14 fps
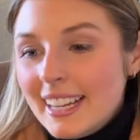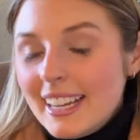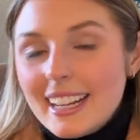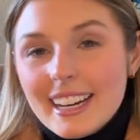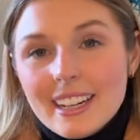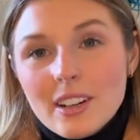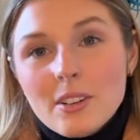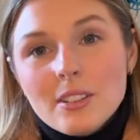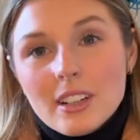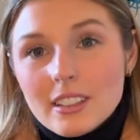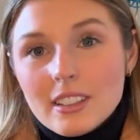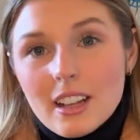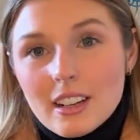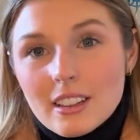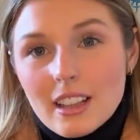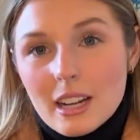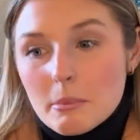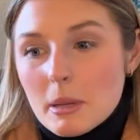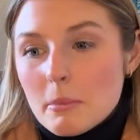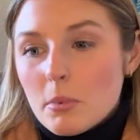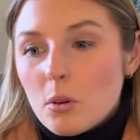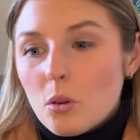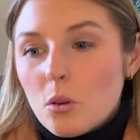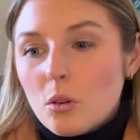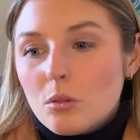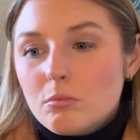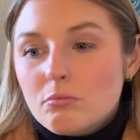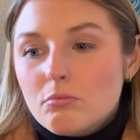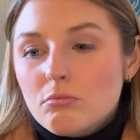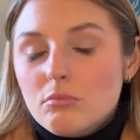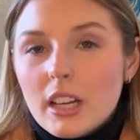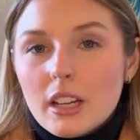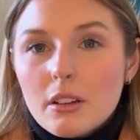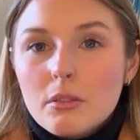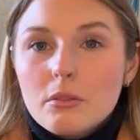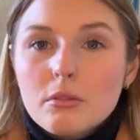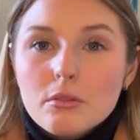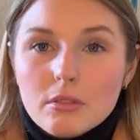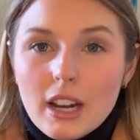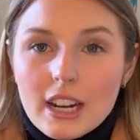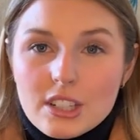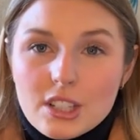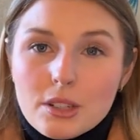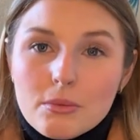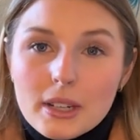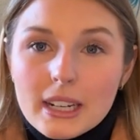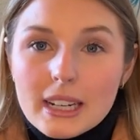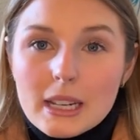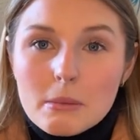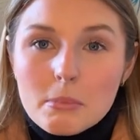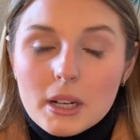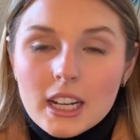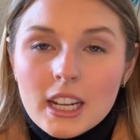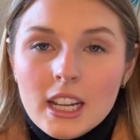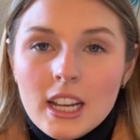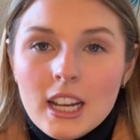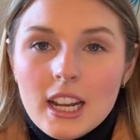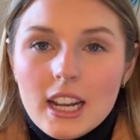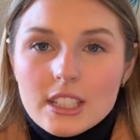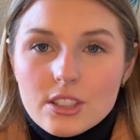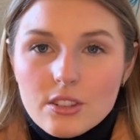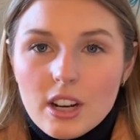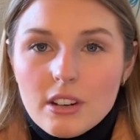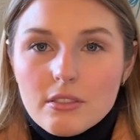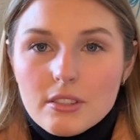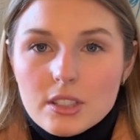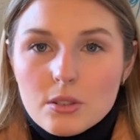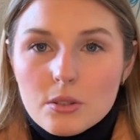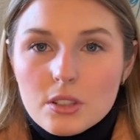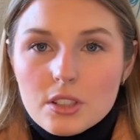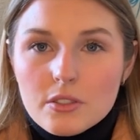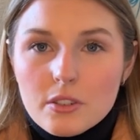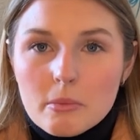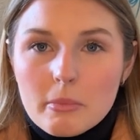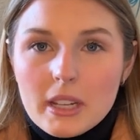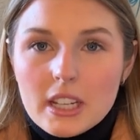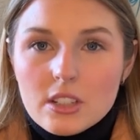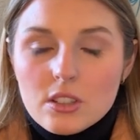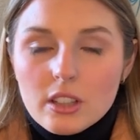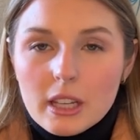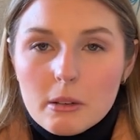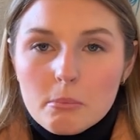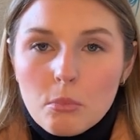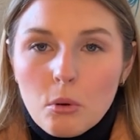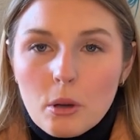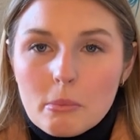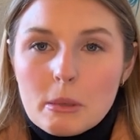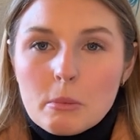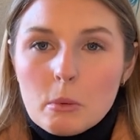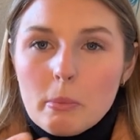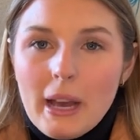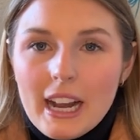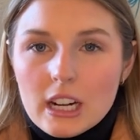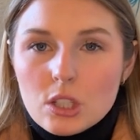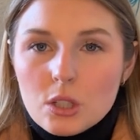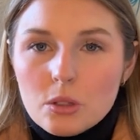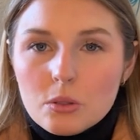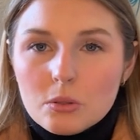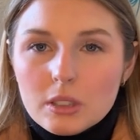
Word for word: And I know not a lot of people like actually read it, but it's a great resource for me to like point people back to.